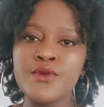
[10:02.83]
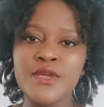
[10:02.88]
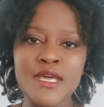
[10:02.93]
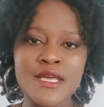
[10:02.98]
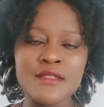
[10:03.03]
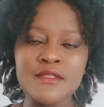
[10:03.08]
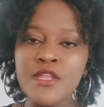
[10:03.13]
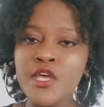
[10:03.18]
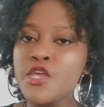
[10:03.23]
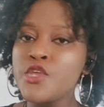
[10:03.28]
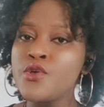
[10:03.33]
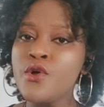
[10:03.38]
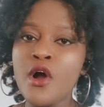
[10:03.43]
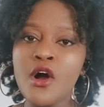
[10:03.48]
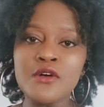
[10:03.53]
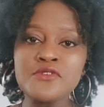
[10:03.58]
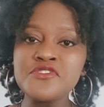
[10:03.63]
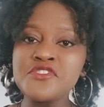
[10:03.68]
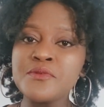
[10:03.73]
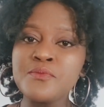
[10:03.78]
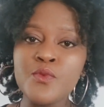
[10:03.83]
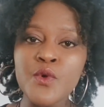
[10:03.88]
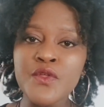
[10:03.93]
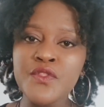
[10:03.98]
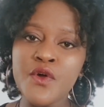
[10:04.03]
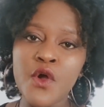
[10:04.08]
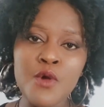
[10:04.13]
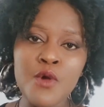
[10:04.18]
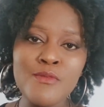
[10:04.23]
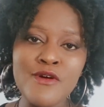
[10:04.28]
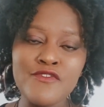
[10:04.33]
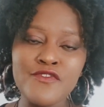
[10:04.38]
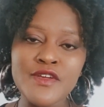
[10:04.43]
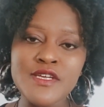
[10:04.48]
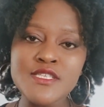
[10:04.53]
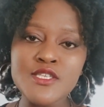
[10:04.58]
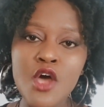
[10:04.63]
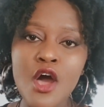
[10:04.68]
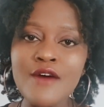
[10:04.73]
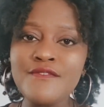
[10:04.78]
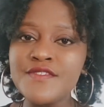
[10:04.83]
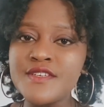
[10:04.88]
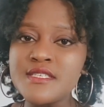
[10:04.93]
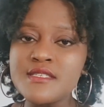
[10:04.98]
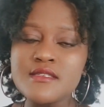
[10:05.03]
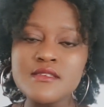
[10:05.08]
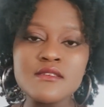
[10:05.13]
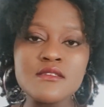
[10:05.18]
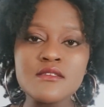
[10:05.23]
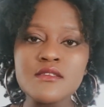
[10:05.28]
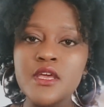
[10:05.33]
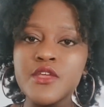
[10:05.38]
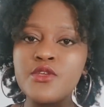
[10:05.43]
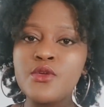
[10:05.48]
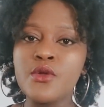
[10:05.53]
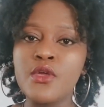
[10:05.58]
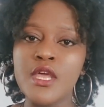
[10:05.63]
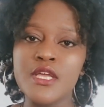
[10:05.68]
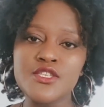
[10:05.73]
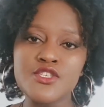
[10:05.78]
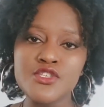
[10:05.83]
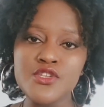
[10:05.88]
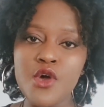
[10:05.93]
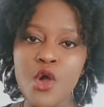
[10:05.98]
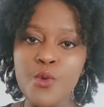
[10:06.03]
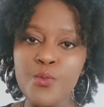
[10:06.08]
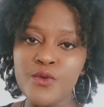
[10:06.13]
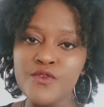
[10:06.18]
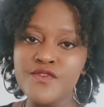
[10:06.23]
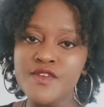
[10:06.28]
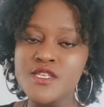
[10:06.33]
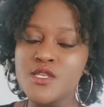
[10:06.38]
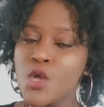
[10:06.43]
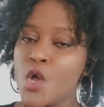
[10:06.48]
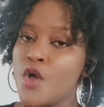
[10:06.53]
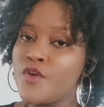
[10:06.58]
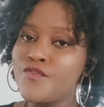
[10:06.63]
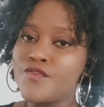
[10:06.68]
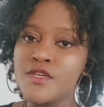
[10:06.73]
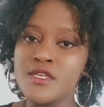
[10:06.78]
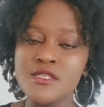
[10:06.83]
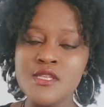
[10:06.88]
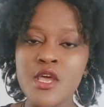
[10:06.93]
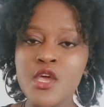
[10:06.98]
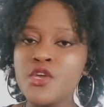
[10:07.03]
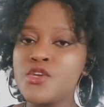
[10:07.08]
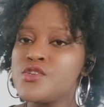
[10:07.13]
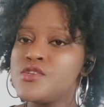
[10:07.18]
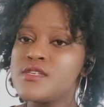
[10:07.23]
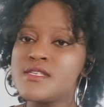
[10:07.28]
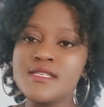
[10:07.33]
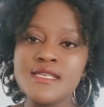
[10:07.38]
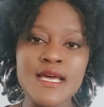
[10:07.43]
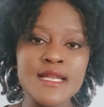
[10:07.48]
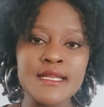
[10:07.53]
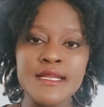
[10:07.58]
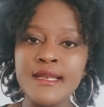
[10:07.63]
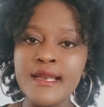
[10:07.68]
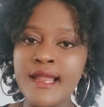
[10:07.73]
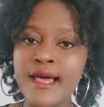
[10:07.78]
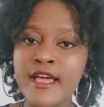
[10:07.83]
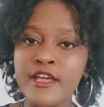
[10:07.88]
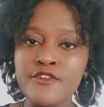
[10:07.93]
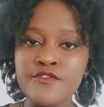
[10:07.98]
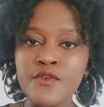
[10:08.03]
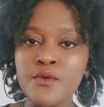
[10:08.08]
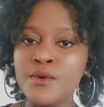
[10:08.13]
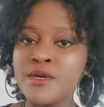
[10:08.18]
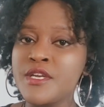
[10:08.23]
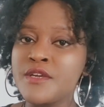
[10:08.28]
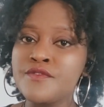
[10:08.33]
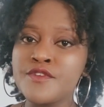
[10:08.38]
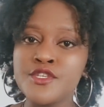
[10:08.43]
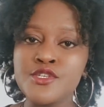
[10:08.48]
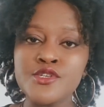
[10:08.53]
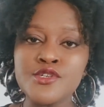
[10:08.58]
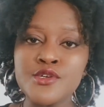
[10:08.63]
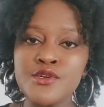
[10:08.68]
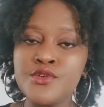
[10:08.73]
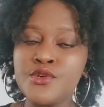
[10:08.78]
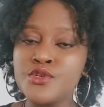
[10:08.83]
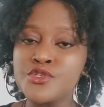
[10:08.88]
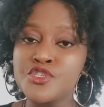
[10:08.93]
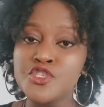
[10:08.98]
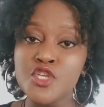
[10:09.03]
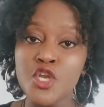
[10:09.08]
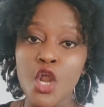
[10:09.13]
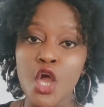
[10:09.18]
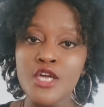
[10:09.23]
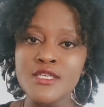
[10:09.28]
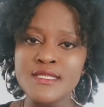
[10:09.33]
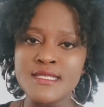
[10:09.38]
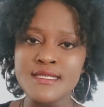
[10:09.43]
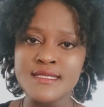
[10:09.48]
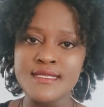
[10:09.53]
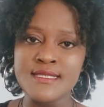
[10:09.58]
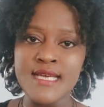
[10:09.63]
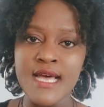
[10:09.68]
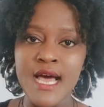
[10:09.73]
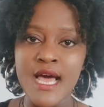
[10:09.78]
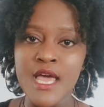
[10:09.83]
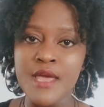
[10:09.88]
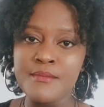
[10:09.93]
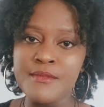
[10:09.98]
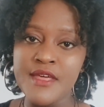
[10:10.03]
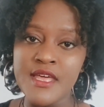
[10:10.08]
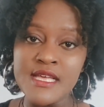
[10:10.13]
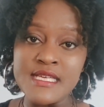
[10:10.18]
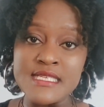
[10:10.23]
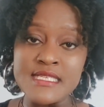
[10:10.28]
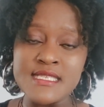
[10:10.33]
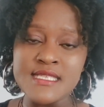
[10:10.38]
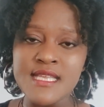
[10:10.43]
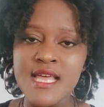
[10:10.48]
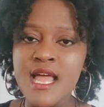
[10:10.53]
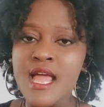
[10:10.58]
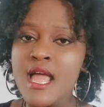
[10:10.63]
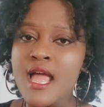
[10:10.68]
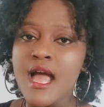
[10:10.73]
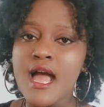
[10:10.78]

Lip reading: you get there, you ask them where the Home Affairs office is, and you get to the Home Affairs office. You stand in line for whatever your slot time is.